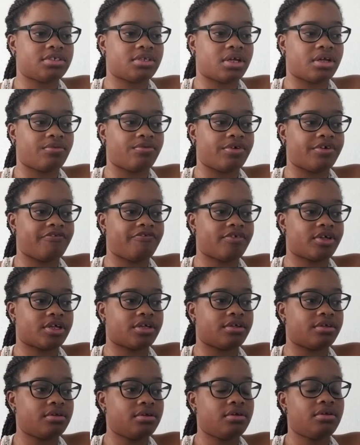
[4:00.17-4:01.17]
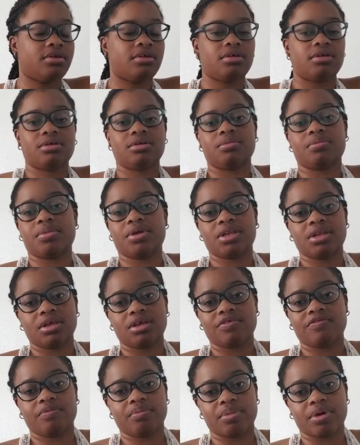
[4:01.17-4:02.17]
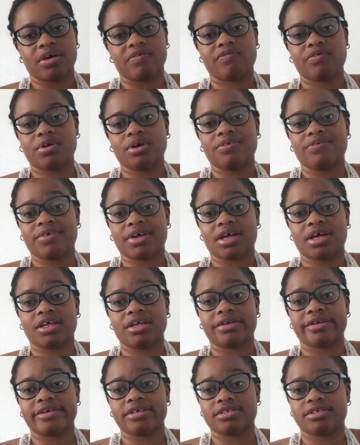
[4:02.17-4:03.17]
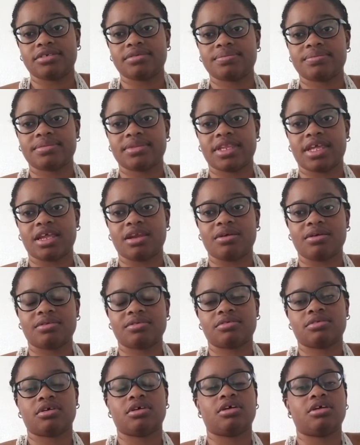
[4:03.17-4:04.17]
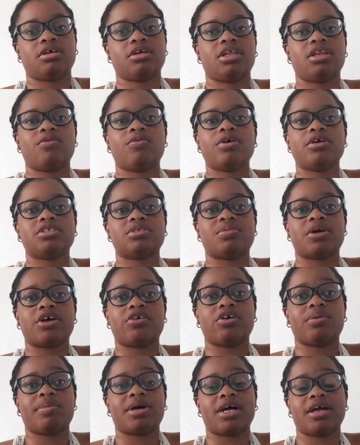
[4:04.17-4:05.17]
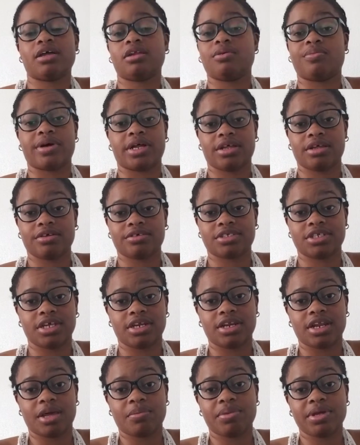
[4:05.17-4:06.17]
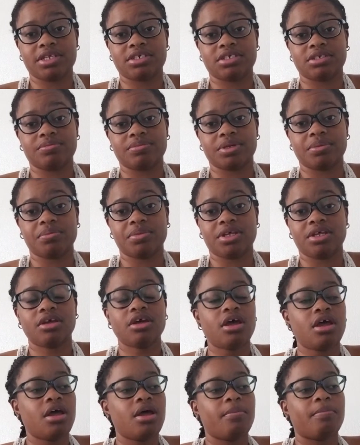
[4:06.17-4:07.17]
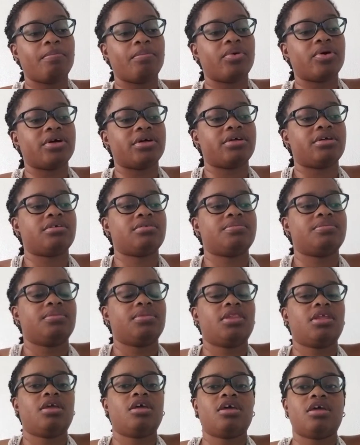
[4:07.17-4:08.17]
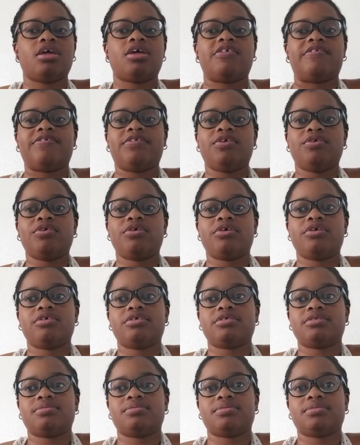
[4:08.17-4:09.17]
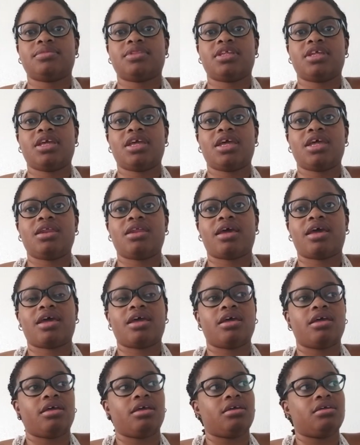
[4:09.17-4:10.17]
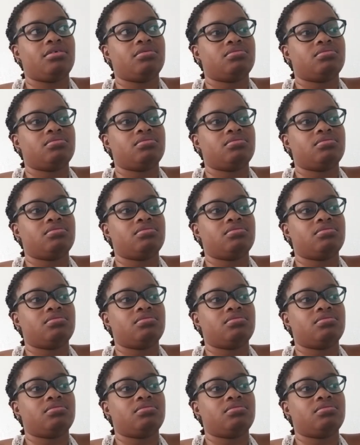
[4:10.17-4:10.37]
like, well, fuck it. I've been here for about 45 years. In the words of my grandma, ain't nobody else getting that pension but me. But if you're in